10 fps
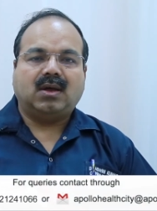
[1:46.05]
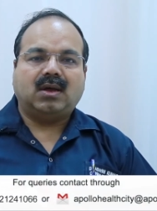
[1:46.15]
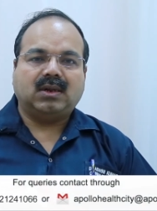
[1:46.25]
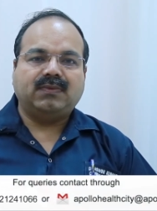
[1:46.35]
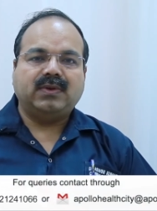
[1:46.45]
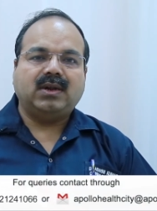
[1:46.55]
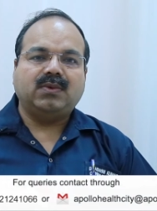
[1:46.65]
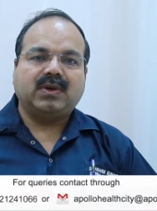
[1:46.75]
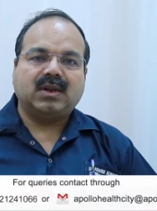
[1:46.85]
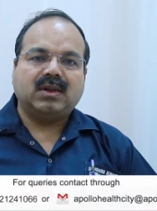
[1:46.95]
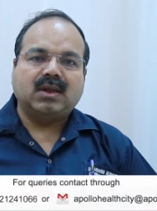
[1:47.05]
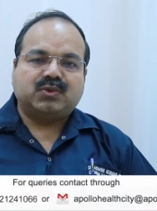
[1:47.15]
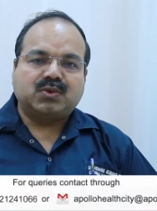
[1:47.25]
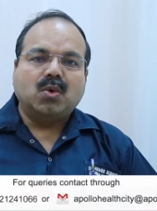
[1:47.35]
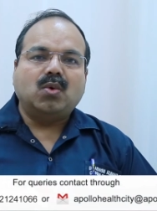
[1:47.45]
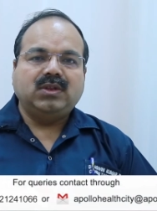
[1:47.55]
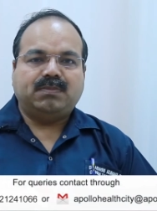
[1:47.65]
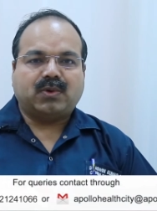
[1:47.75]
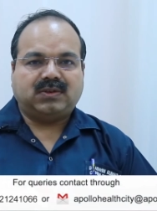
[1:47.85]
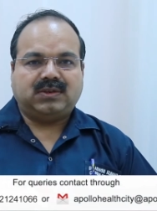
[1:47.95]
or definitely we can slow the
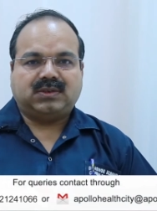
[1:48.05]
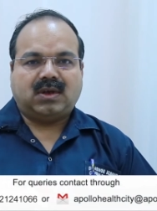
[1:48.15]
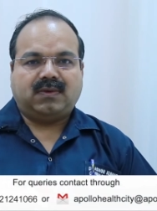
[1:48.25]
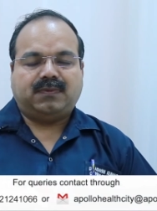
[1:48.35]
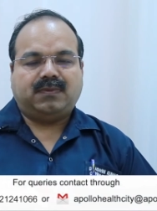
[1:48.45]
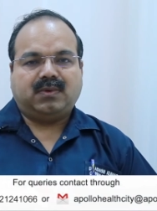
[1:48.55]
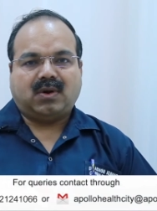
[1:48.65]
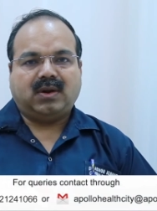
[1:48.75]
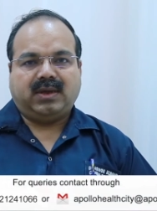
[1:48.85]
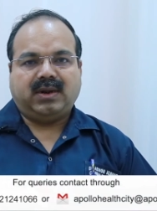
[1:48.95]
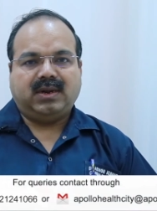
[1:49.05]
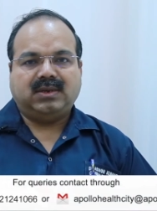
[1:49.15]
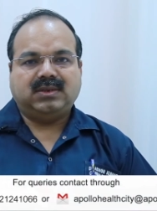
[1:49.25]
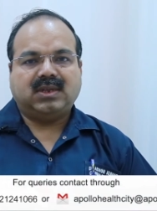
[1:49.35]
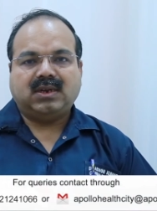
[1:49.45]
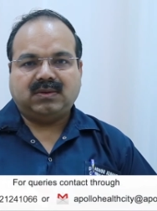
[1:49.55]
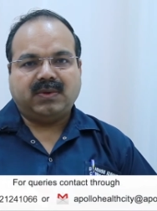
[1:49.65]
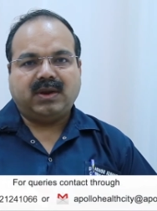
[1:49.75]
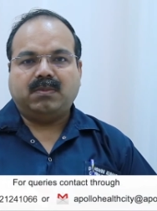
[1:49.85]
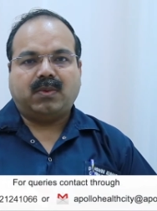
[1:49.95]
process of chronic kidney disease. That is
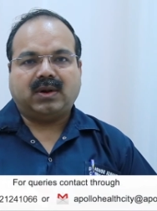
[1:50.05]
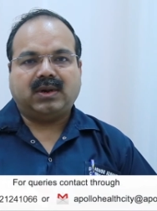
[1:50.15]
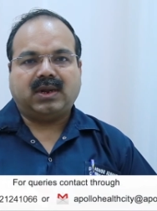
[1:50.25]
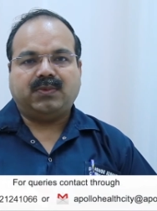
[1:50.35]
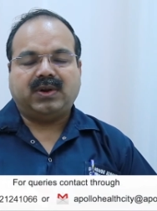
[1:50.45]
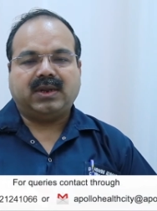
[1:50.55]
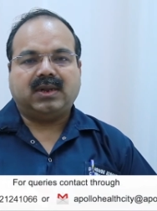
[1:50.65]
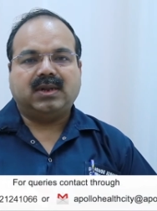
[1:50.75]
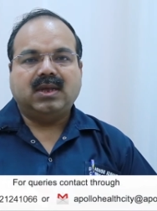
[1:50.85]
very important, I will tell.